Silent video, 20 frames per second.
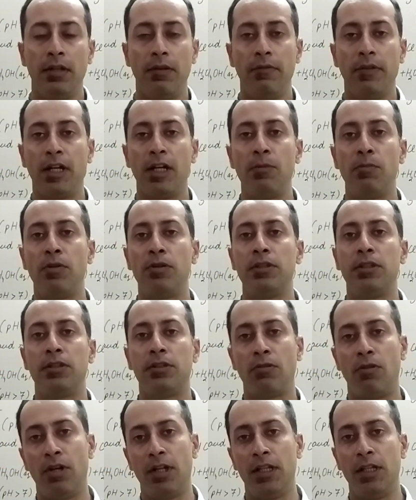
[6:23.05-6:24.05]
We can put the
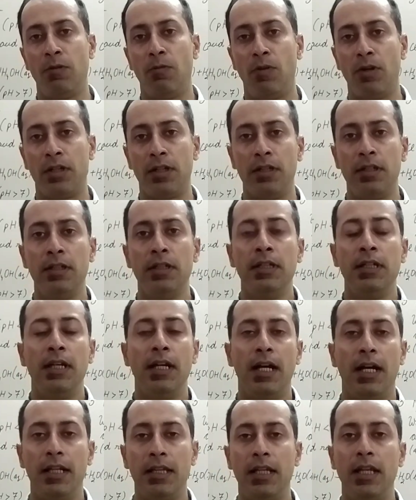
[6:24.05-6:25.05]
salt in the water
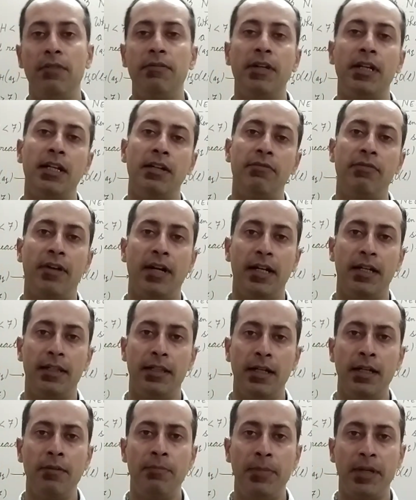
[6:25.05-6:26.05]
and then we can find
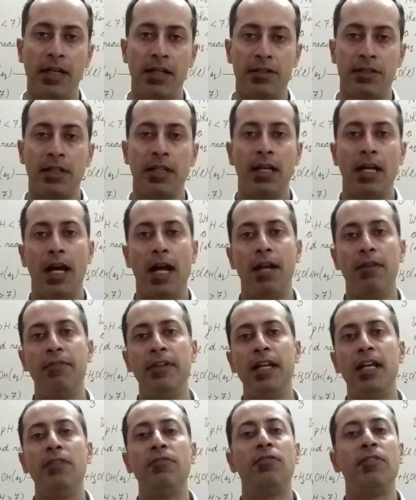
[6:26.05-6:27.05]
the pH. And
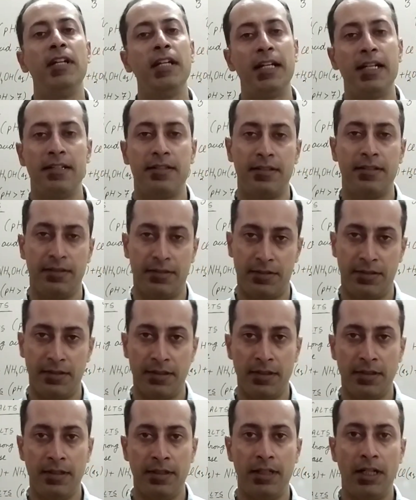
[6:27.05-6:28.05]
we have 3
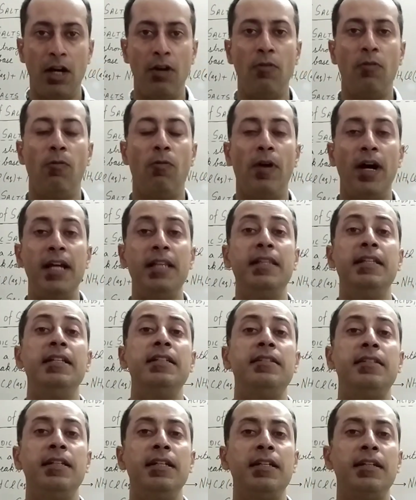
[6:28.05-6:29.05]
cases. Now, why
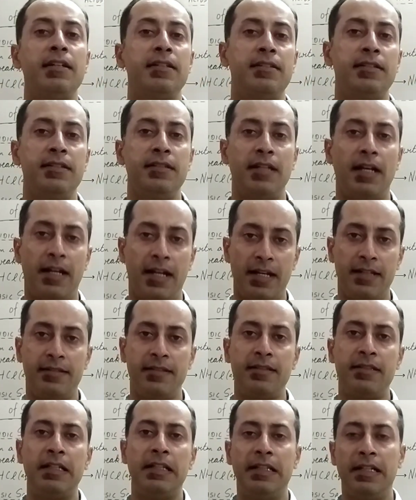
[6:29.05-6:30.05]
these 3 cases
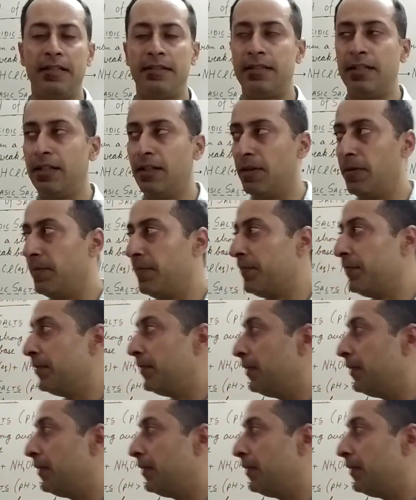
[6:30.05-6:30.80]
arises? Let's see now.